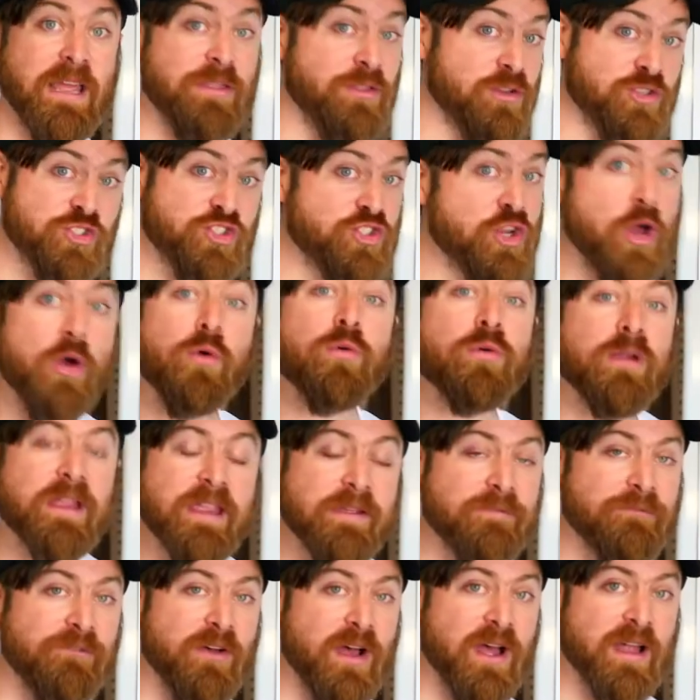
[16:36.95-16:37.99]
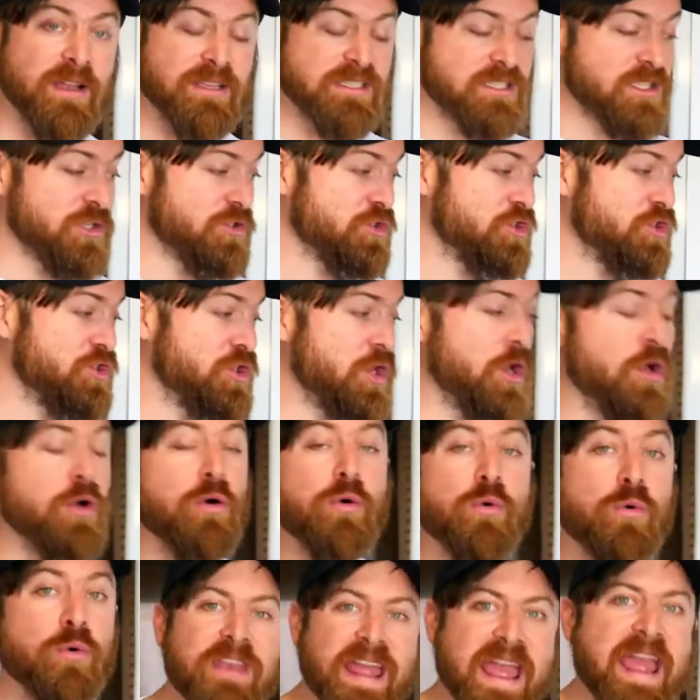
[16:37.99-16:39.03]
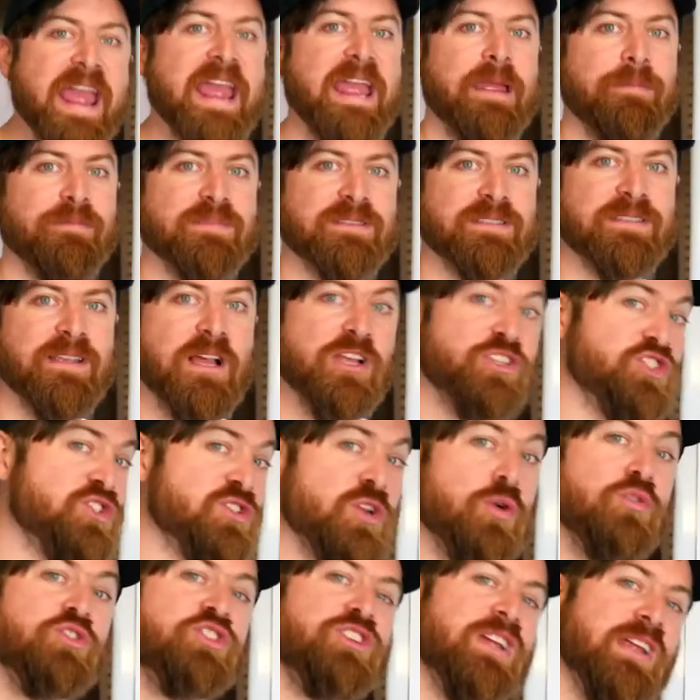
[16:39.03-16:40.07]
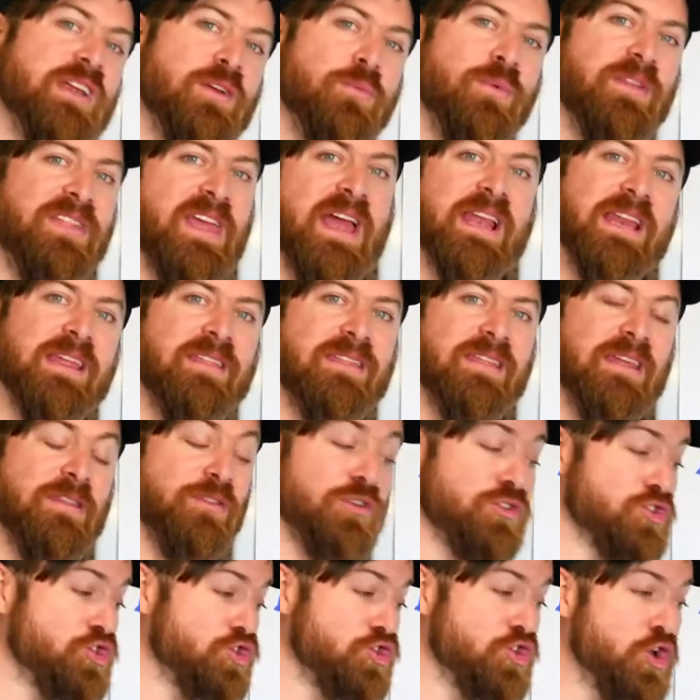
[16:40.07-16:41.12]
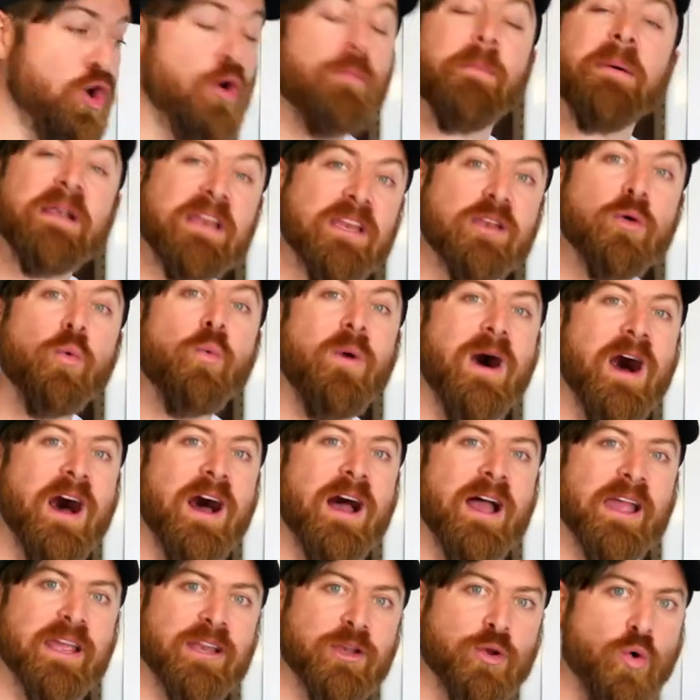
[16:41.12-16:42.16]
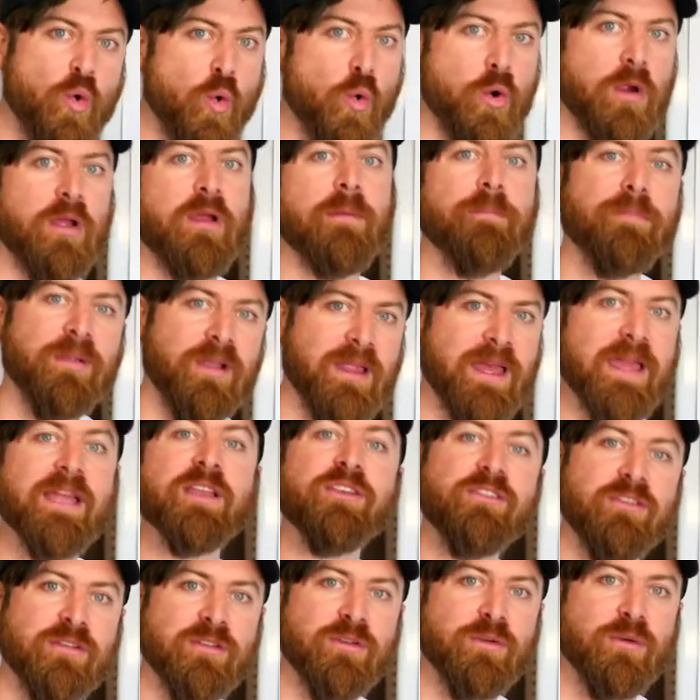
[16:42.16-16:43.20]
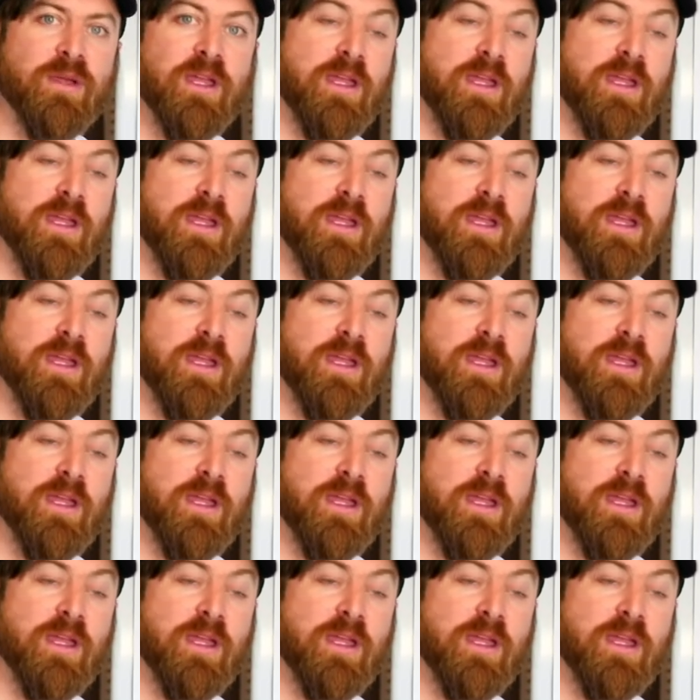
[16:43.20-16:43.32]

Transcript: and there's no refunds, there's no names associated with anything, there's nobody to whine or complain to.